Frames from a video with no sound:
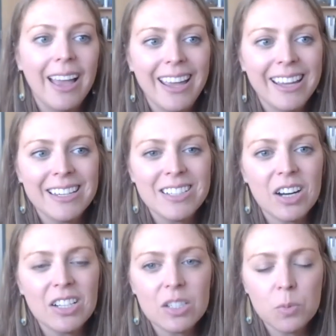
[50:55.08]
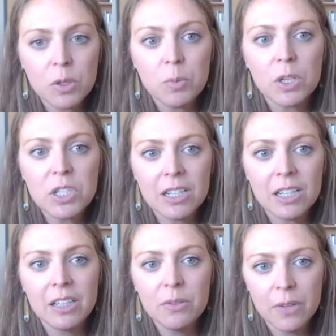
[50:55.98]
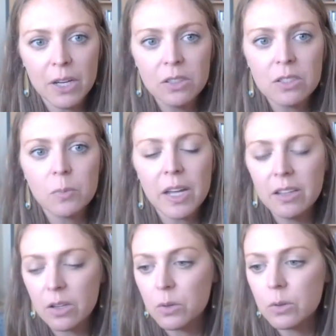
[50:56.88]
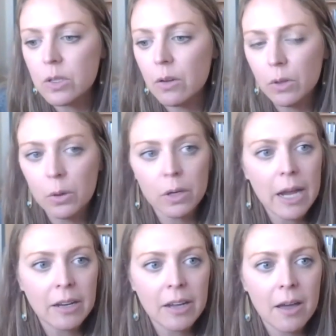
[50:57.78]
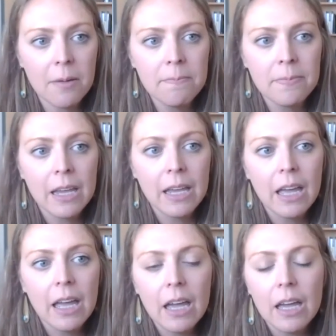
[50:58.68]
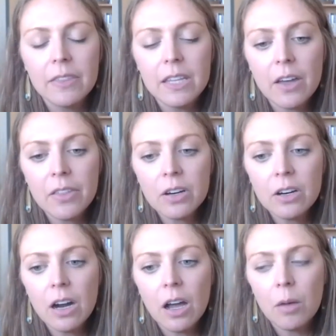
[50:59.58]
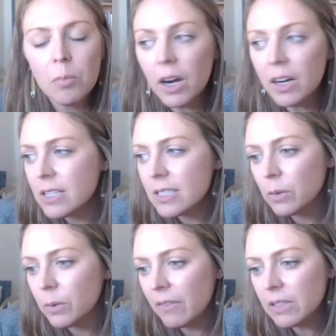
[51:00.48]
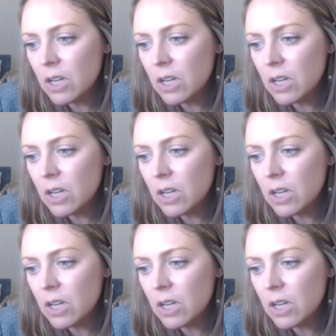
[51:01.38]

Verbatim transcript: and are disproportionately felt by those of lower income. The other uh, part of this that we haven't